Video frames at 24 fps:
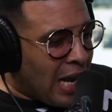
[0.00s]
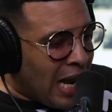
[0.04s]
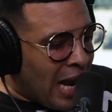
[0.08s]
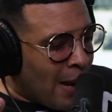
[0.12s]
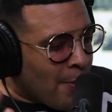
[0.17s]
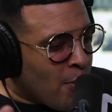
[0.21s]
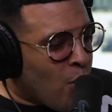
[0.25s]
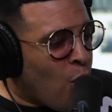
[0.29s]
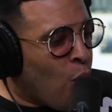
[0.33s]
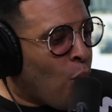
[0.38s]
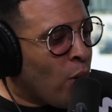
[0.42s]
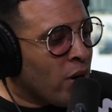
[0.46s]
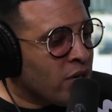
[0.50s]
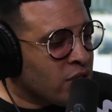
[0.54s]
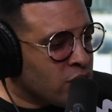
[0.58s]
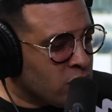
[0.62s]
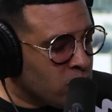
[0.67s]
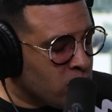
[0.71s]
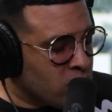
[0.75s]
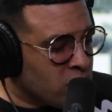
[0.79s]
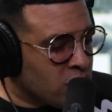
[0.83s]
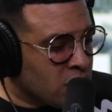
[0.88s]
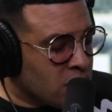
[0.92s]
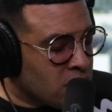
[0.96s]
I'm going
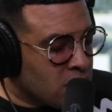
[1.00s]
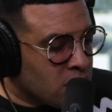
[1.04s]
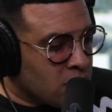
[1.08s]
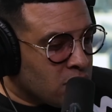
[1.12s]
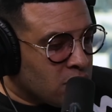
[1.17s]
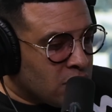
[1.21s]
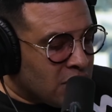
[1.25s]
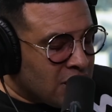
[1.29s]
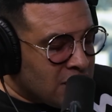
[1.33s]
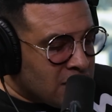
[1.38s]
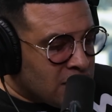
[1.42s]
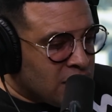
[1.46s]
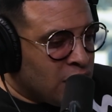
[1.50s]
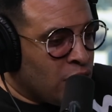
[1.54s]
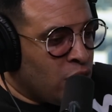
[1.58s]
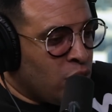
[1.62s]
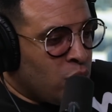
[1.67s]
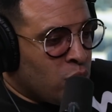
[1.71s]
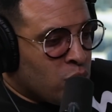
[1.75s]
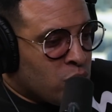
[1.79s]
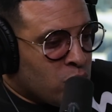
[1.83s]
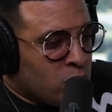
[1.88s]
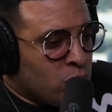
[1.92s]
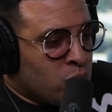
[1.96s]
to just
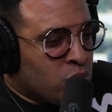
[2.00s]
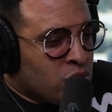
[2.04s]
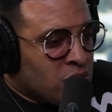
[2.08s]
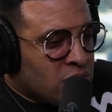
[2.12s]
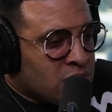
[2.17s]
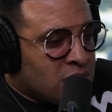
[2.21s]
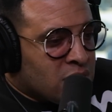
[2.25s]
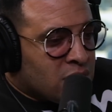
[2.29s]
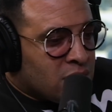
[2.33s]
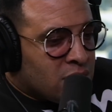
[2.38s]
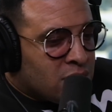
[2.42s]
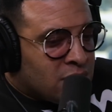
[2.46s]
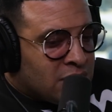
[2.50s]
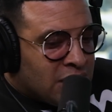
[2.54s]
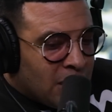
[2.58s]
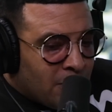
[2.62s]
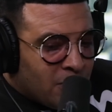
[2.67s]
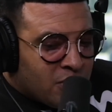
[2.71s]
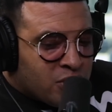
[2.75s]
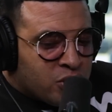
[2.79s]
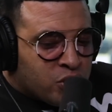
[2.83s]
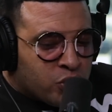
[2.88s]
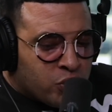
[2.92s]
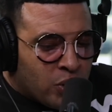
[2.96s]
continue to just
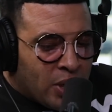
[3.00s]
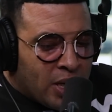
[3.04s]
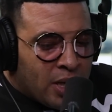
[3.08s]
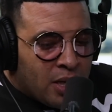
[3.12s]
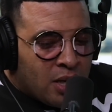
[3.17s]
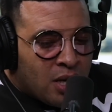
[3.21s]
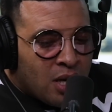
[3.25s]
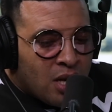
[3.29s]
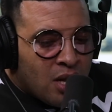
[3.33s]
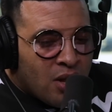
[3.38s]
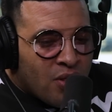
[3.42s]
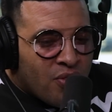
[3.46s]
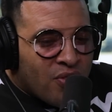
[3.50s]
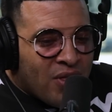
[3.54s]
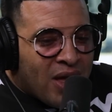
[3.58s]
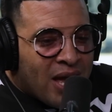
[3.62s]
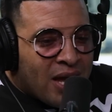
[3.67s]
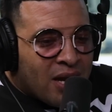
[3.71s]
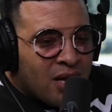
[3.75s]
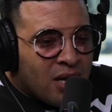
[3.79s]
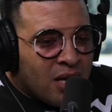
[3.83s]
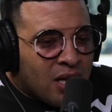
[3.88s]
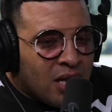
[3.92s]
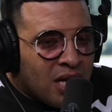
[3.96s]
demonstrate
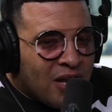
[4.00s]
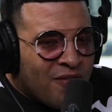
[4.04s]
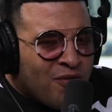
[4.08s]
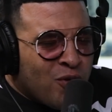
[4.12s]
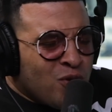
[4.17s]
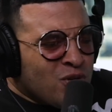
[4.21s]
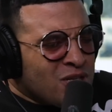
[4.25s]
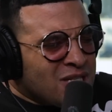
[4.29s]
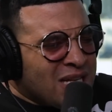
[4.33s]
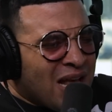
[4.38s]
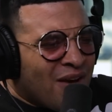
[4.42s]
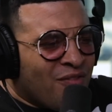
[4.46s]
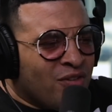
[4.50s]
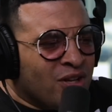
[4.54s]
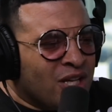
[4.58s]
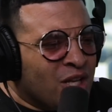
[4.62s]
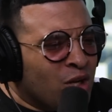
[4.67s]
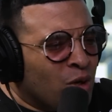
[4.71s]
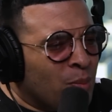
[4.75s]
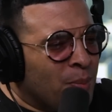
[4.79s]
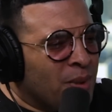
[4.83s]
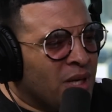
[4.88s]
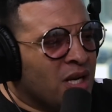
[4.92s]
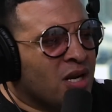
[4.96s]
that if you just have a
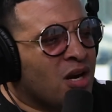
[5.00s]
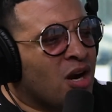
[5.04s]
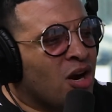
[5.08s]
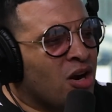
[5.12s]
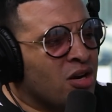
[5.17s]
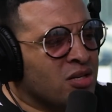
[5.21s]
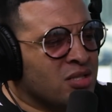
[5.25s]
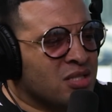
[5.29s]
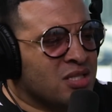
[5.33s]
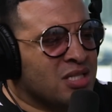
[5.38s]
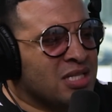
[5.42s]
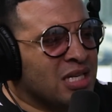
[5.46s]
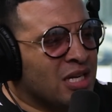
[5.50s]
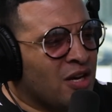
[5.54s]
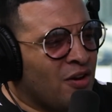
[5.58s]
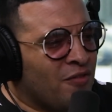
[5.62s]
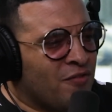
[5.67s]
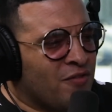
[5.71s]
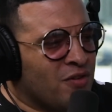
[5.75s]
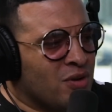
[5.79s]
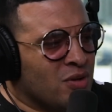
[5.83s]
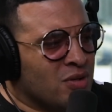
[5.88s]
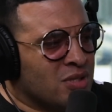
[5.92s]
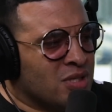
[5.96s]
little bit of courage and stick
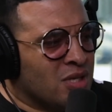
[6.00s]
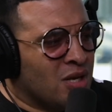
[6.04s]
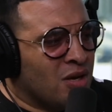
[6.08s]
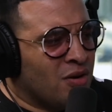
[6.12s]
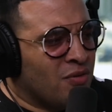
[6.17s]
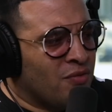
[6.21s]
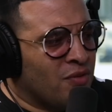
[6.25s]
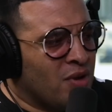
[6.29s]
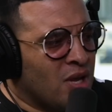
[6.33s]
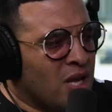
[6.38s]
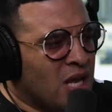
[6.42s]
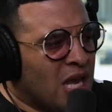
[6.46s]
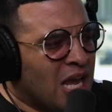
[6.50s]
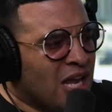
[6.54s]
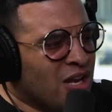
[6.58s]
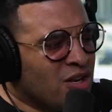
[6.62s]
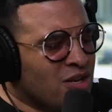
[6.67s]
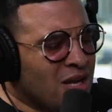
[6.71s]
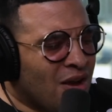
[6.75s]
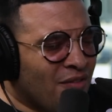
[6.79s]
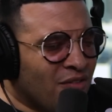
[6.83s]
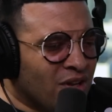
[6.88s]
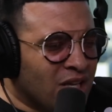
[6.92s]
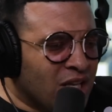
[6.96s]
up for yourself,
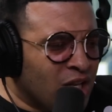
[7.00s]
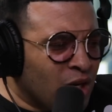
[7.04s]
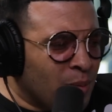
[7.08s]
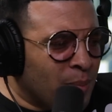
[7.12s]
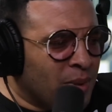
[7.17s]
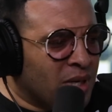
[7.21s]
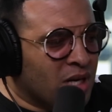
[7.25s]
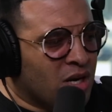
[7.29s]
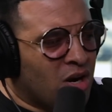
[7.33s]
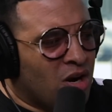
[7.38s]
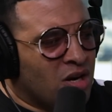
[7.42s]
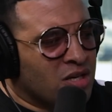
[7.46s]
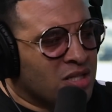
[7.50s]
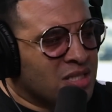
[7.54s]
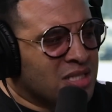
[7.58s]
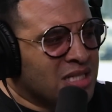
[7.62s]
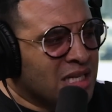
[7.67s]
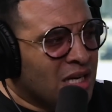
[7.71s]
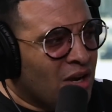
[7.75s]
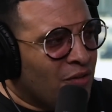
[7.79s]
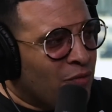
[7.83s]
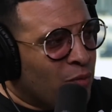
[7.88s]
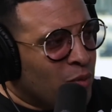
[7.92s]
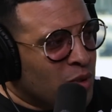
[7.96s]
and you have a little bit of courage to
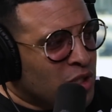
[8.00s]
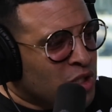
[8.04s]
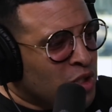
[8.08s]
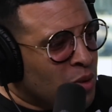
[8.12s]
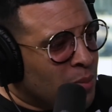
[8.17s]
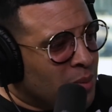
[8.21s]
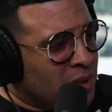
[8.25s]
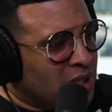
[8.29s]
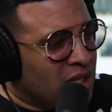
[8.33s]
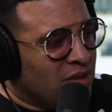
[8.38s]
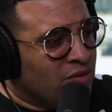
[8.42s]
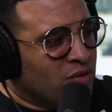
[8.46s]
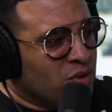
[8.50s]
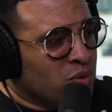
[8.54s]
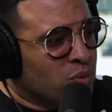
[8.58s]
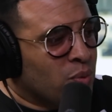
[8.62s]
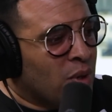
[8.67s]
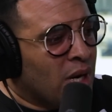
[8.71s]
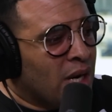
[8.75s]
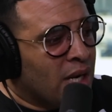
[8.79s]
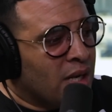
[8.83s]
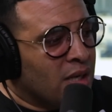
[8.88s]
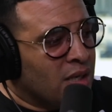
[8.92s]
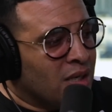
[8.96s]
stick up for what you believe is
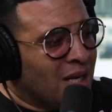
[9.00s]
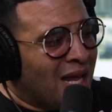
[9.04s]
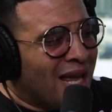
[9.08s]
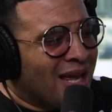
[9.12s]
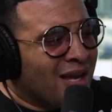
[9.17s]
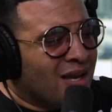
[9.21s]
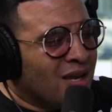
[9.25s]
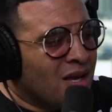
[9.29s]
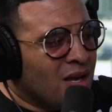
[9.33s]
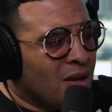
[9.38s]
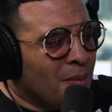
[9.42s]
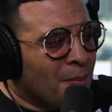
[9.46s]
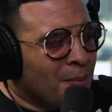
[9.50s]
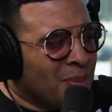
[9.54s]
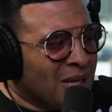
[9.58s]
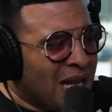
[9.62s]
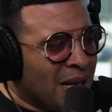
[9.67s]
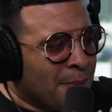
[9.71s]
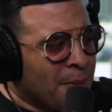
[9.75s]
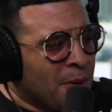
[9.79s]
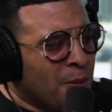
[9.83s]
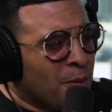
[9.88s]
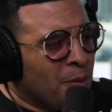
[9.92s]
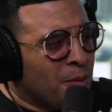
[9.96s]
right, like
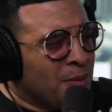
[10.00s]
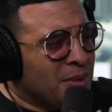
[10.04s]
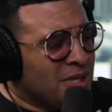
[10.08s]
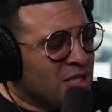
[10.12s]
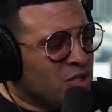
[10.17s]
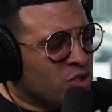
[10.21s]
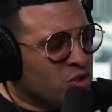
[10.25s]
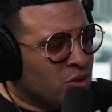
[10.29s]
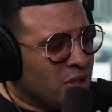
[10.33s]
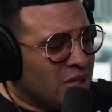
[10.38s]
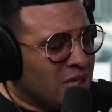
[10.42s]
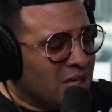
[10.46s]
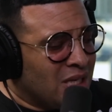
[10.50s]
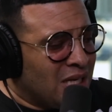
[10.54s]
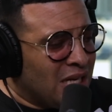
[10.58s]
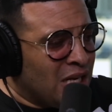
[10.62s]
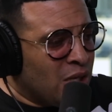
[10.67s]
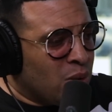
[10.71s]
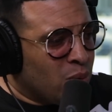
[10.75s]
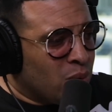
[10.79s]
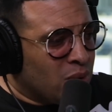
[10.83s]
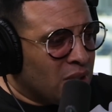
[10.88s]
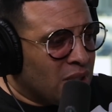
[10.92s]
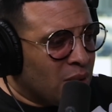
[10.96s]
black people being treated
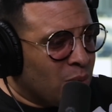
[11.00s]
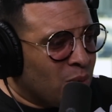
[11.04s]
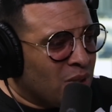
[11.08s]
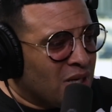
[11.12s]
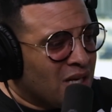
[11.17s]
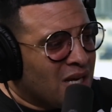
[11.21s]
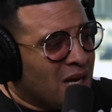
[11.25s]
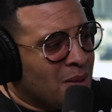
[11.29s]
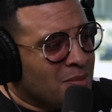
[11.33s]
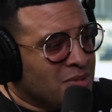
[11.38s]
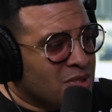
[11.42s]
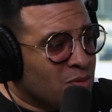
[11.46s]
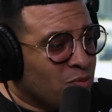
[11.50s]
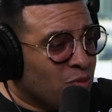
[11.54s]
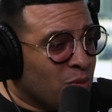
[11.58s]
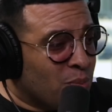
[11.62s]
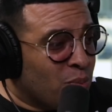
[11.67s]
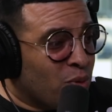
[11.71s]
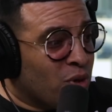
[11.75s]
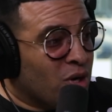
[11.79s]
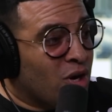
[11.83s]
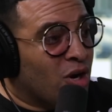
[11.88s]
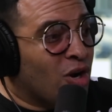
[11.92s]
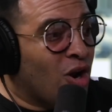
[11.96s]
equally when it comes to
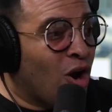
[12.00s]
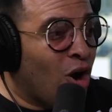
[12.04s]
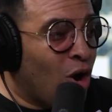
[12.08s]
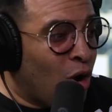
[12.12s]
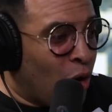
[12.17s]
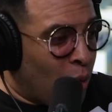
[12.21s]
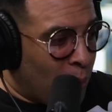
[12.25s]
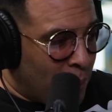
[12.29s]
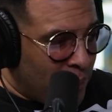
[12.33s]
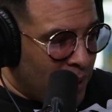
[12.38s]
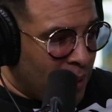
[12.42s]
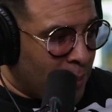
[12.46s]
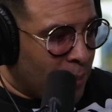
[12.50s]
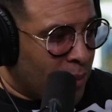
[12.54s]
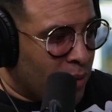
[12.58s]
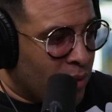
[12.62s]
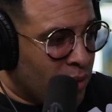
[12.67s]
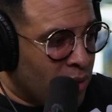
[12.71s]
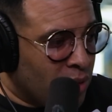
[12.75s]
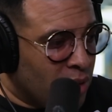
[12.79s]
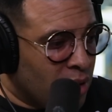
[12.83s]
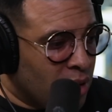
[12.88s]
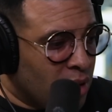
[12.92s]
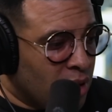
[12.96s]
reporting on our own
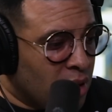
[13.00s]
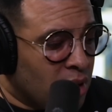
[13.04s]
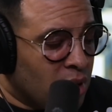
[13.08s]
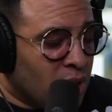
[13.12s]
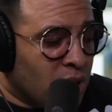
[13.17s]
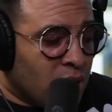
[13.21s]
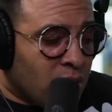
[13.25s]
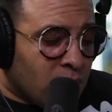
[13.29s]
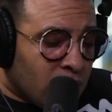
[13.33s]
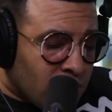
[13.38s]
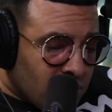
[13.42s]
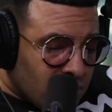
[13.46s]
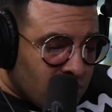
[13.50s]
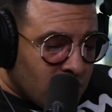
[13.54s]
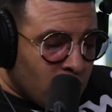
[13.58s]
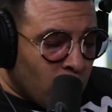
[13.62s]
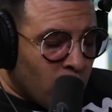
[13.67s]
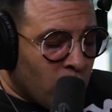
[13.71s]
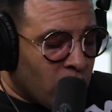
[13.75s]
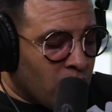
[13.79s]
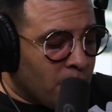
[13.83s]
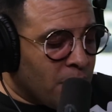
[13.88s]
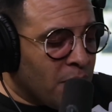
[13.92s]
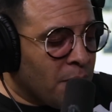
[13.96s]
people,
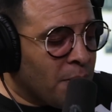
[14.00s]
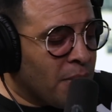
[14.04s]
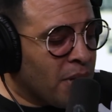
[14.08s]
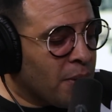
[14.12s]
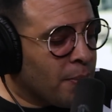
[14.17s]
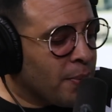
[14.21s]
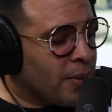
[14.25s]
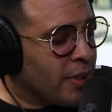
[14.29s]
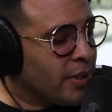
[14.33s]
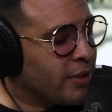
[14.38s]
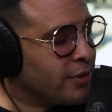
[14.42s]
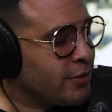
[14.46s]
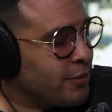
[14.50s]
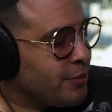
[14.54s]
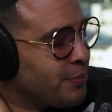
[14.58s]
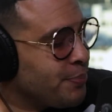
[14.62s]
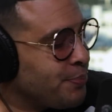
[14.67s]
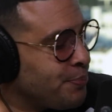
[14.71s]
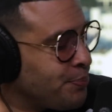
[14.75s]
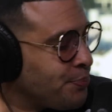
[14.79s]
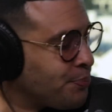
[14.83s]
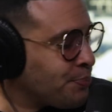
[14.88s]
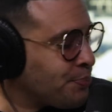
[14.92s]
the world would be a better place.